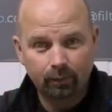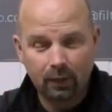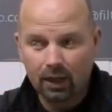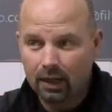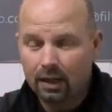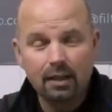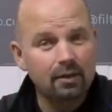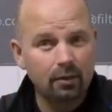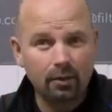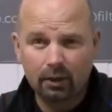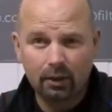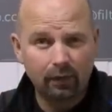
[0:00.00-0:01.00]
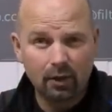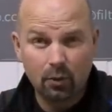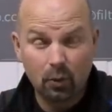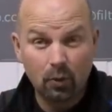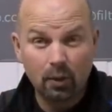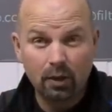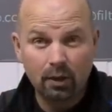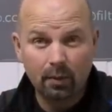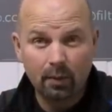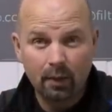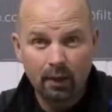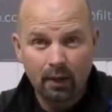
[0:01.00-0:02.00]
There is no difference between
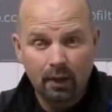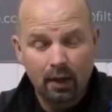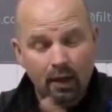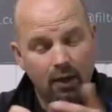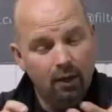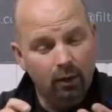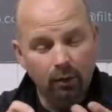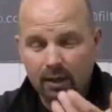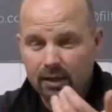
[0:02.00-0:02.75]
them. Although